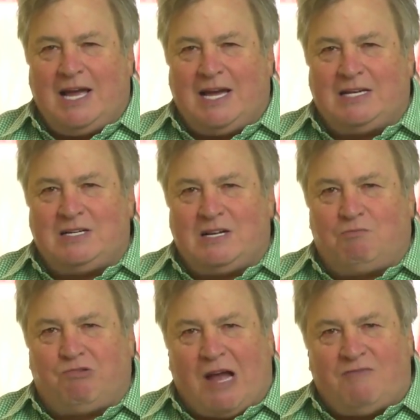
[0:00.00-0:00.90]
and
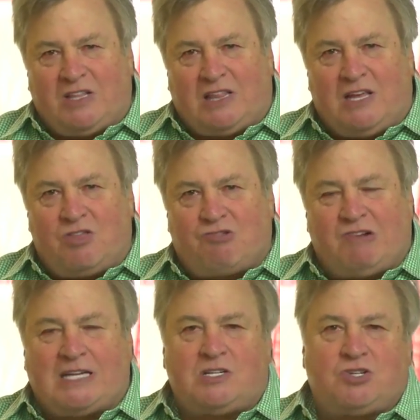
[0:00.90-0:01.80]
privately
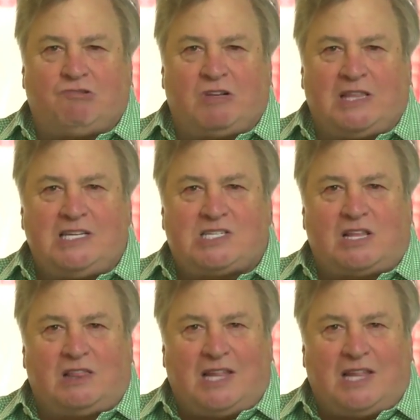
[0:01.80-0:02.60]
threatened to release a